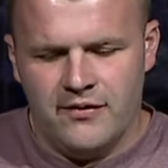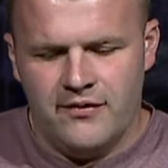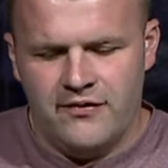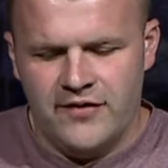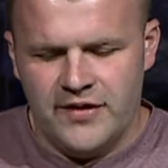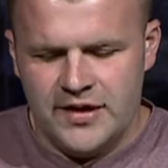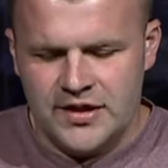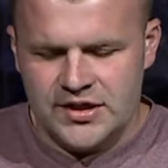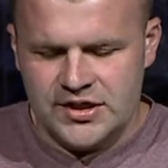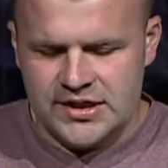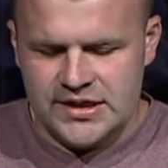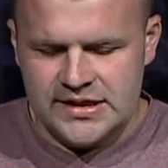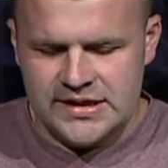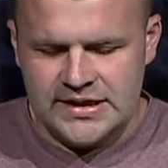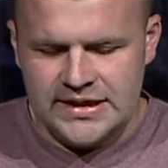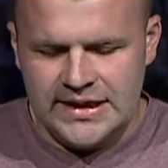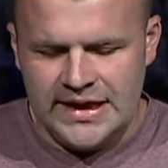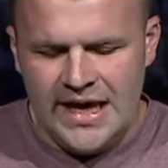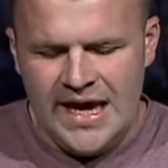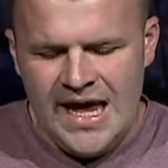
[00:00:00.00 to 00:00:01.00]
finished because
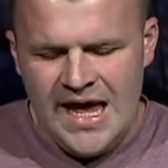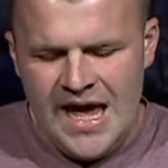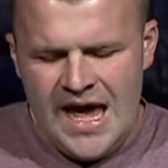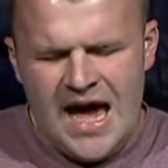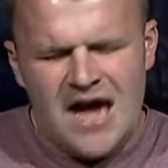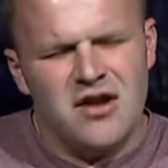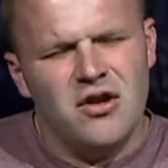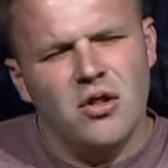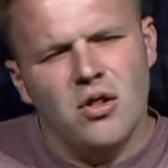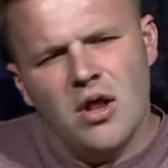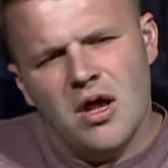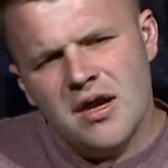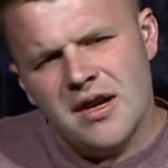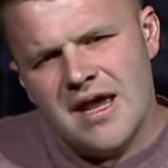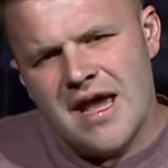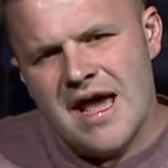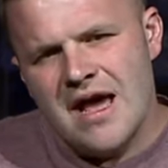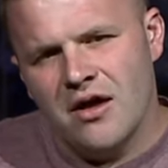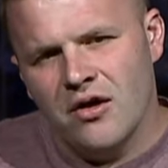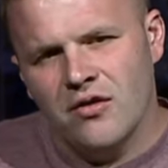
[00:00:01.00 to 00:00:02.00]
he had a lot
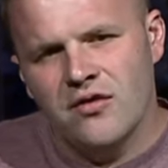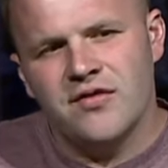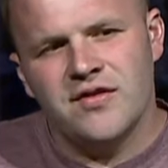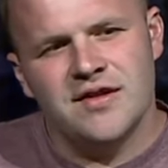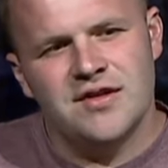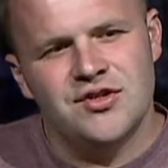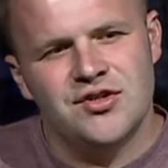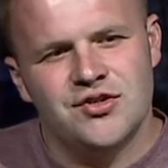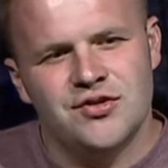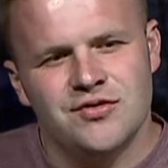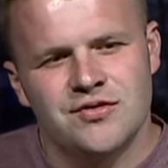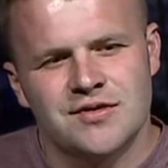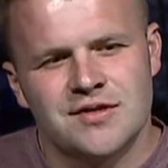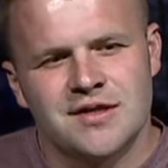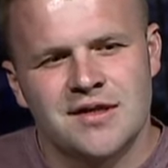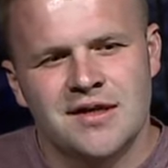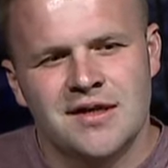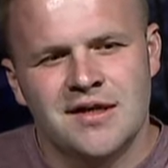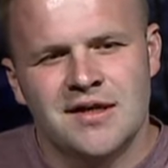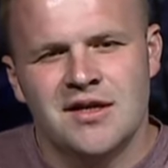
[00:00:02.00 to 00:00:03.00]
of health
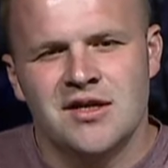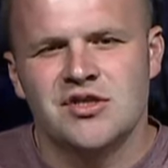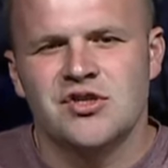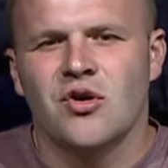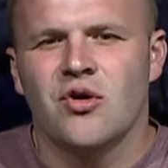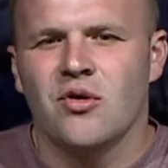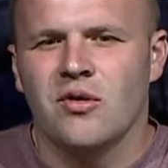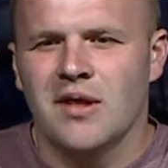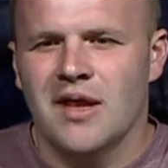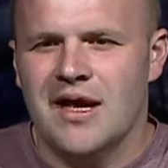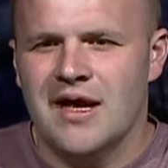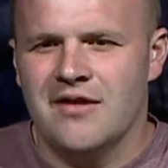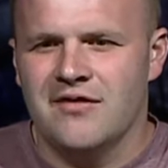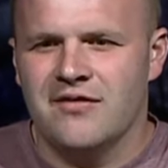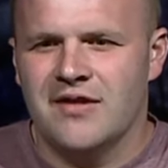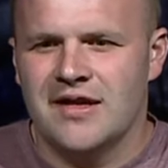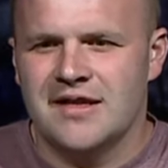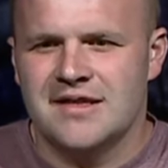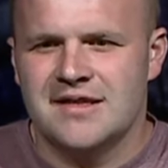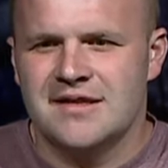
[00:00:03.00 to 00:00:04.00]
issues his whole
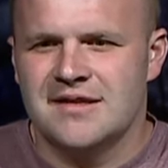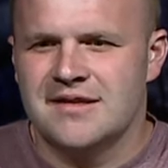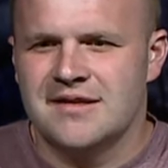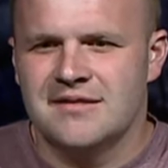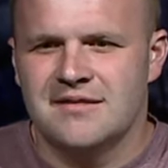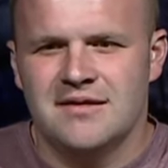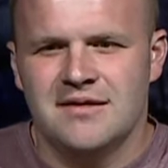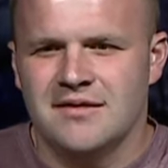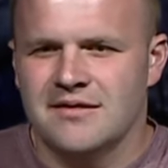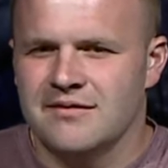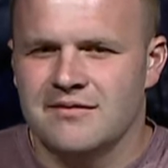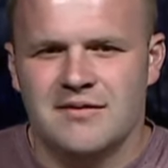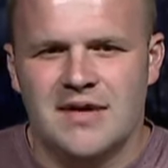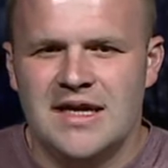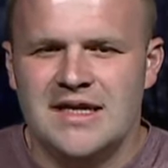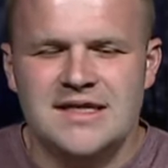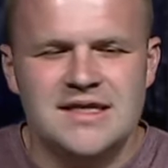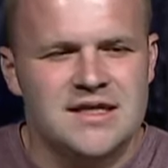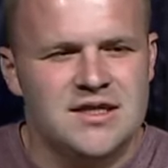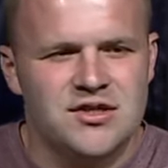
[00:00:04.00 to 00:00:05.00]
life. At
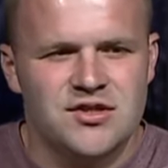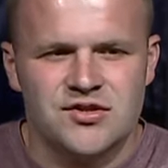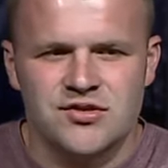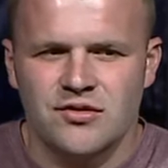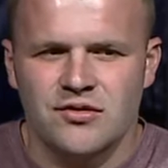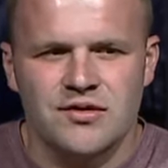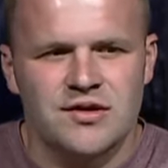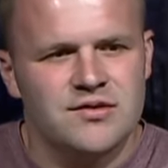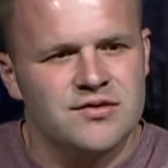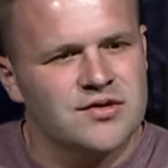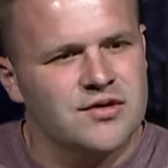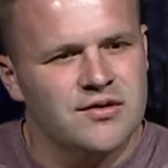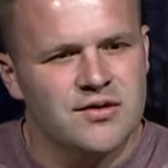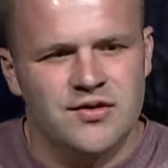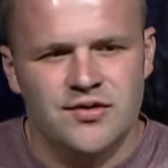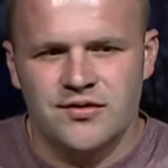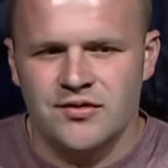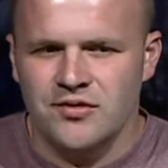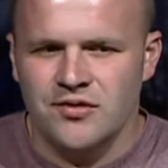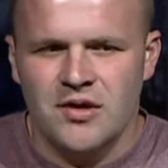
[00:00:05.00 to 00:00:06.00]
18 years old, he was
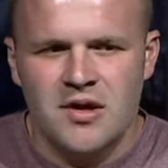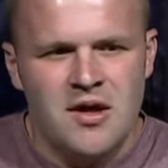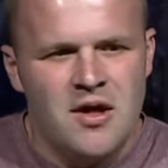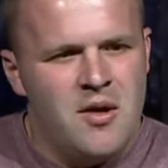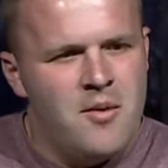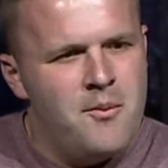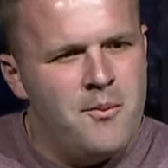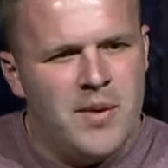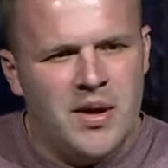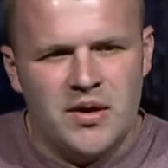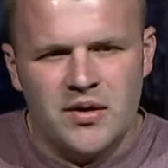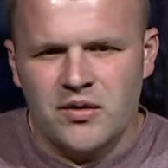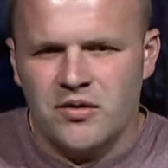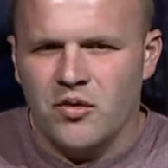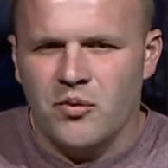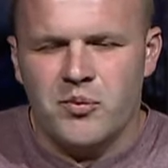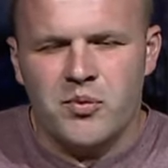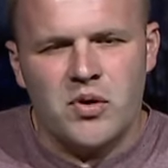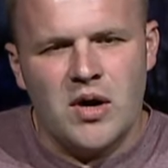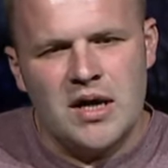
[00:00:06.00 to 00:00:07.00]
going through
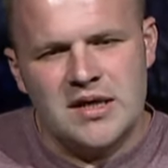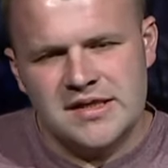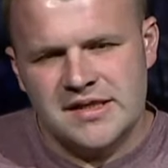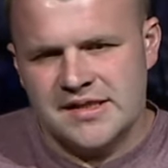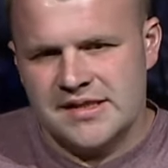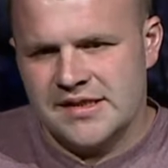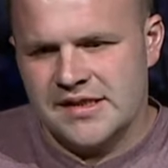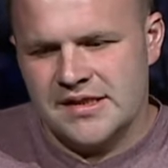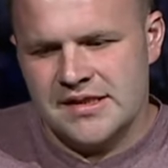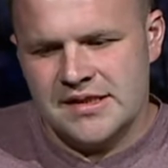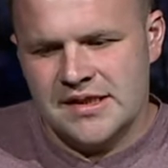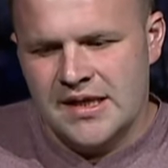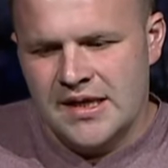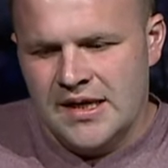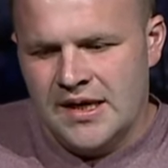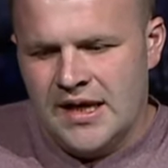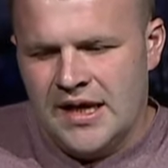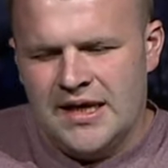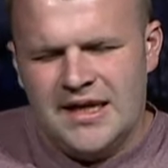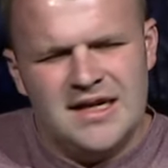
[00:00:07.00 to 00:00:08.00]
medical processes,
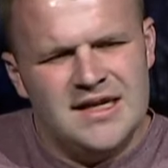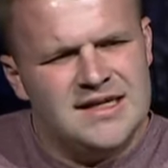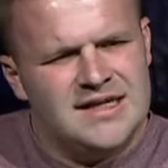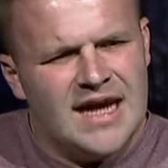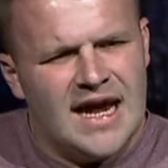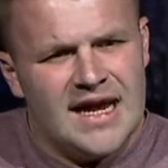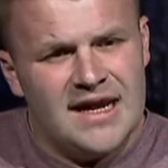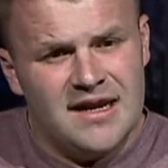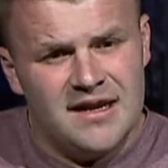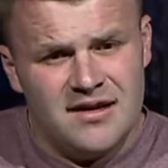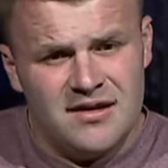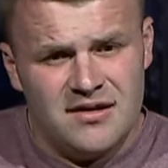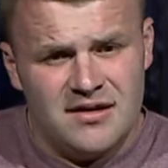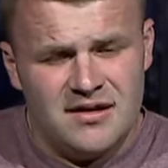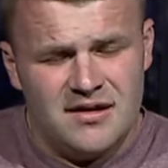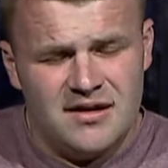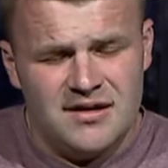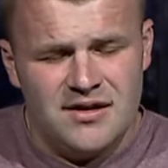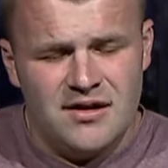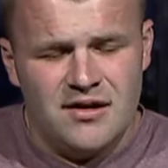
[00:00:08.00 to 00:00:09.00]
and he died at
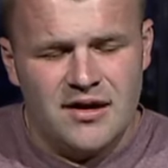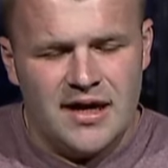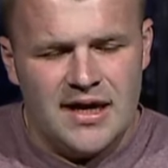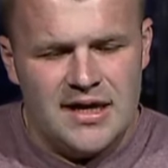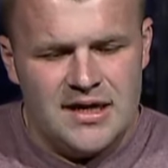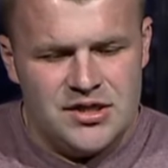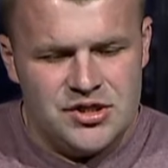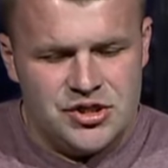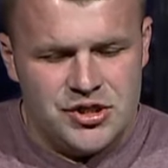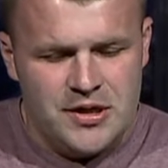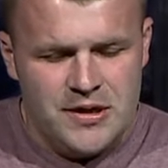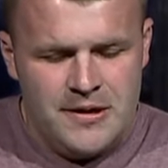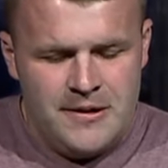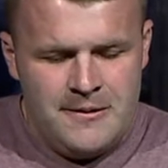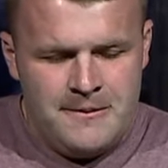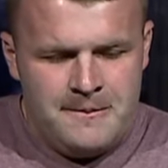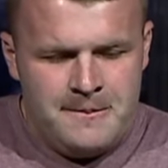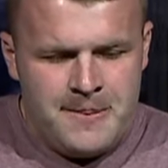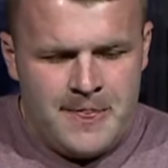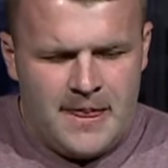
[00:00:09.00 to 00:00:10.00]
a young age.
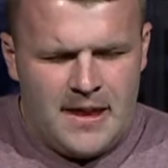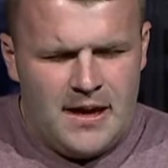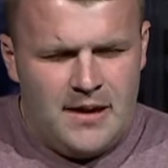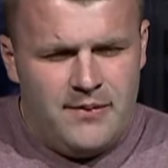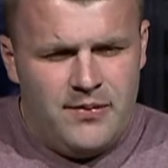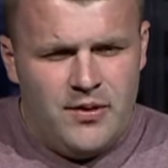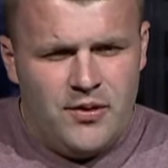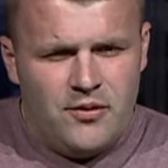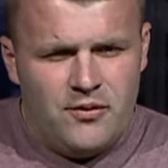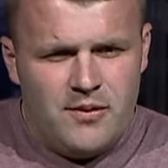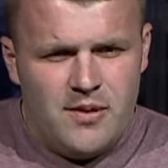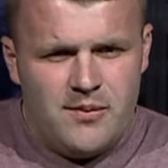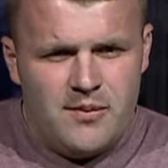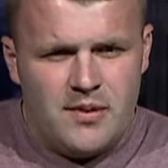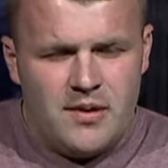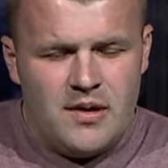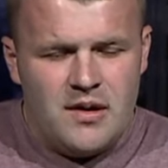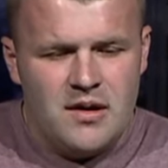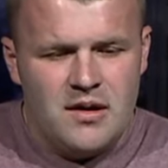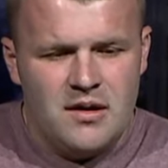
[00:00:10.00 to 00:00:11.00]
I don't
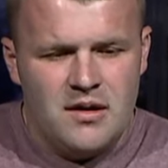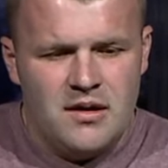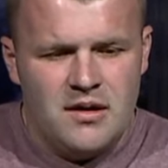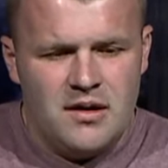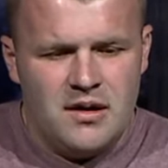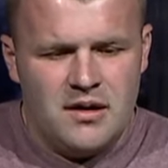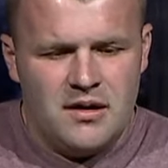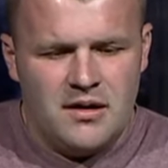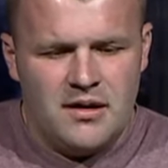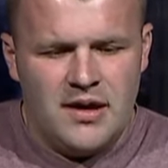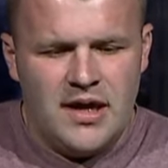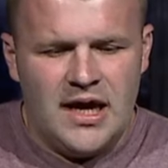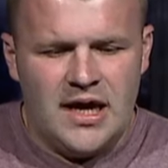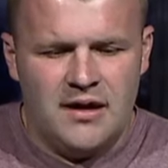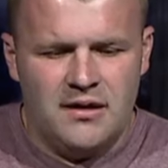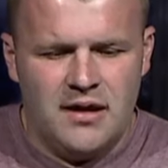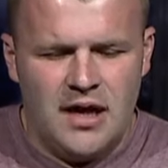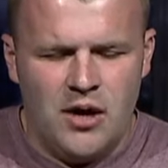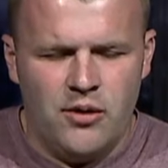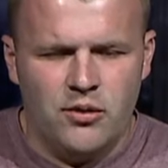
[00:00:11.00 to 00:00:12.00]
remember
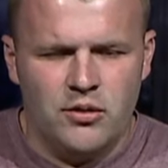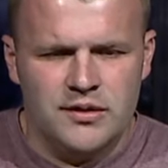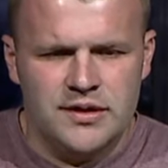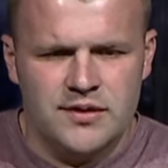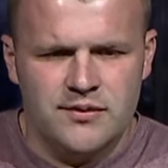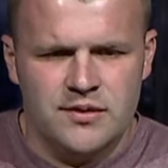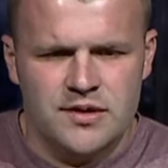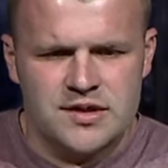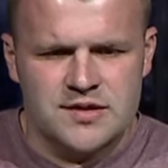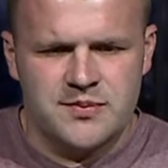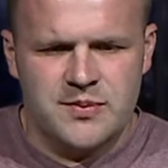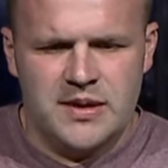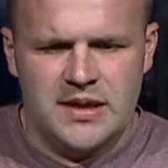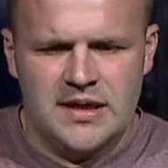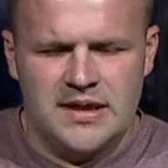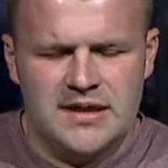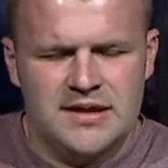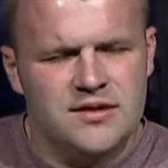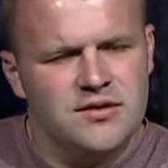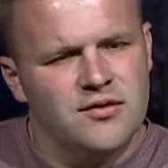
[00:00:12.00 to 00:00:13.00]
how old he was, but
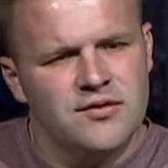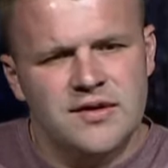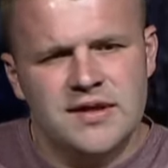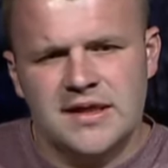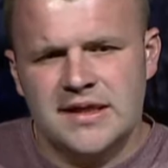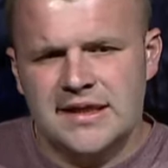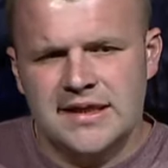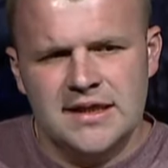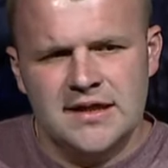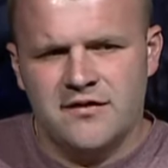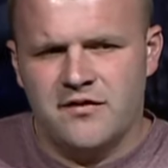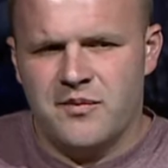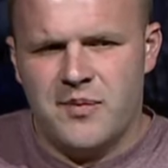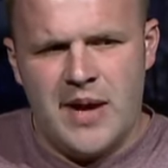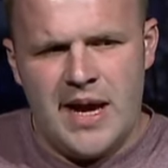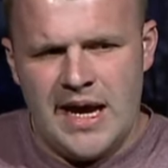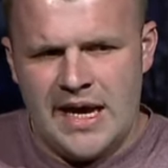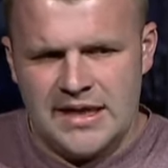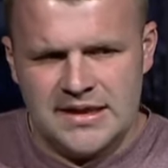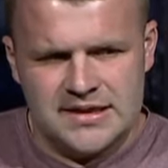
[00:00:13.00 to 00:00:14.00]
I don't think he lived
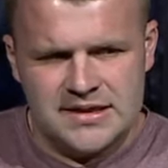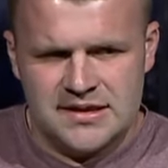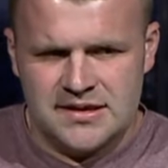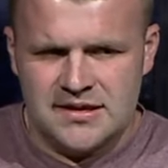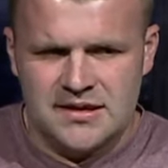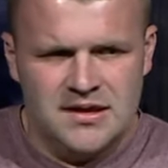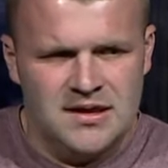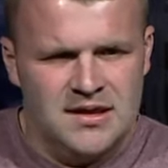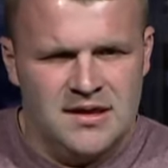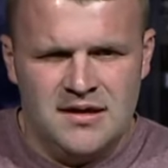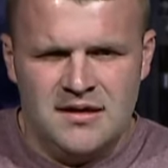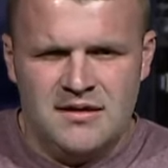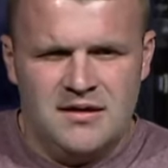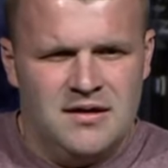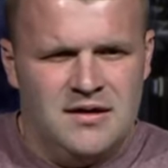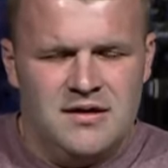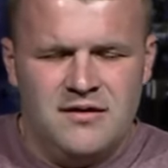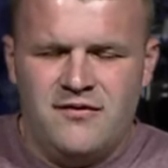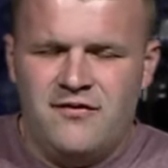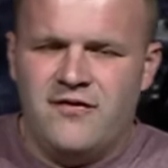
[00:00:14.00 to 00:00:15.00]
past
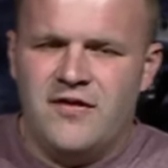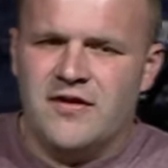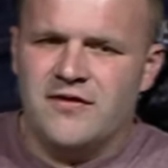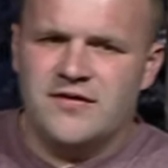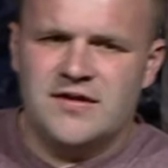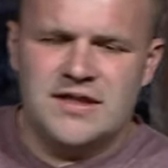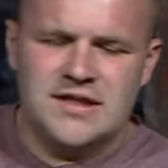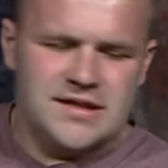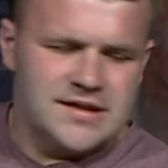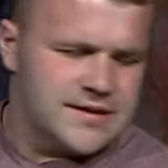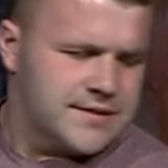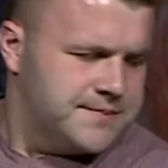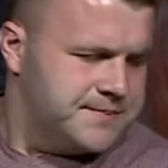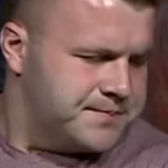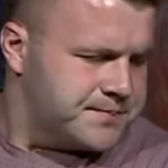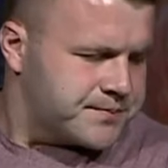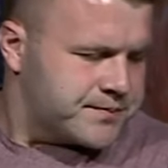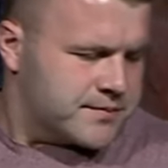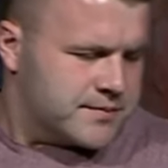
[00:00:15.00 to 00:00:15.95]
50s.